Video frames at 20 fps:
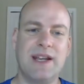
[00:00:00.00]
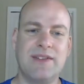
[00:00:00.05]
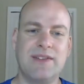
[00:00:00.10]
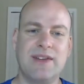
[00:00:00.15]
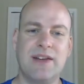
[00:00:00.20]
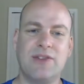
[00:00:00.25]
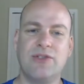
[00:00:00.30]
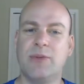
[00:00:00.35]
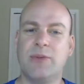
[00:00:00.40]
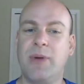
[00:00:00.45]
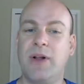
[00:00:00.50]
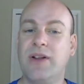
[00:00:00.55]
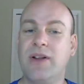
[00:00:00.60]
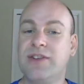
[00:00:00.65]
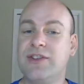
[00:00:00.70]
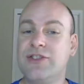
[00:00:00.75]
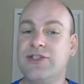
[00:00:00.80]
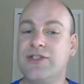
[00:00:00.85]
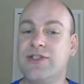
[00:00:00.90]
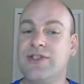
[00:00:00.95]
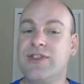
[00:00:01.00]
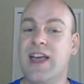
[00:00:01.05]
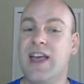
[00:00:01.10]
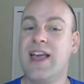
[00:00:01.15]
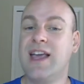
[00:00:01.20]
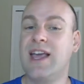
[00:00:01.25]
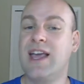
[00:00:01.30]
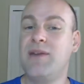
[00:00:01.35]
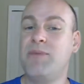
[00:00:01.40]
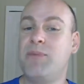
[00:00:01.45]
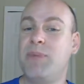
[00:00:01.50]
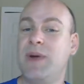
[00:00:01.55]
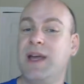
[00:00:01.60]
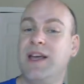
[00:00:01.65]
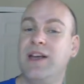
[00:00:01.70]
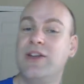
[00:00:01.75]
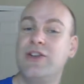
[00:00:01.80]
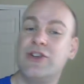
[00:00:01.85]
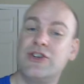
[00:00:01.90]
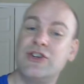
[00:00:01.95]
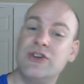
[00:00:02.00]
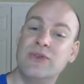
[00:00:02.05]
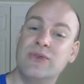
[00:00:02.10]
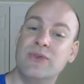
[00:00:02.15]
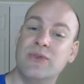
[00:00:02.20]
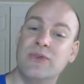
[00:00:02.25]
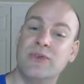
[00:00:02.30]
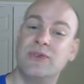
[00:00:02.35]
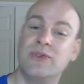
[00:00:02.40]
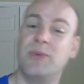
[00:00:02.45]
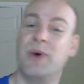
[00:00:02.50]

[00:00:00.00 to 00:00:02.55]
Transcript: etc., politicians can pick and choose